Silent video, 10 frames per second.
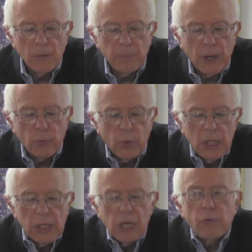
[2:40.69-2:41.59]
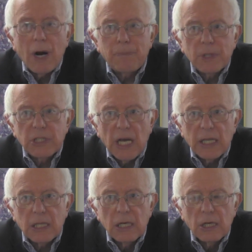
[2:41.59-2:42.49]
but really
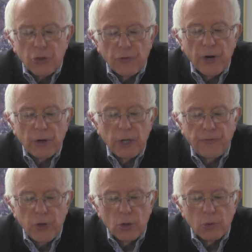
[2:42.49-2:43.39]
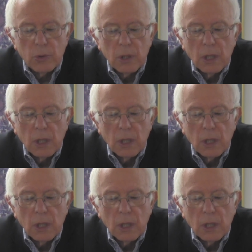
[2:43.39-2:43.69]
represent the very few.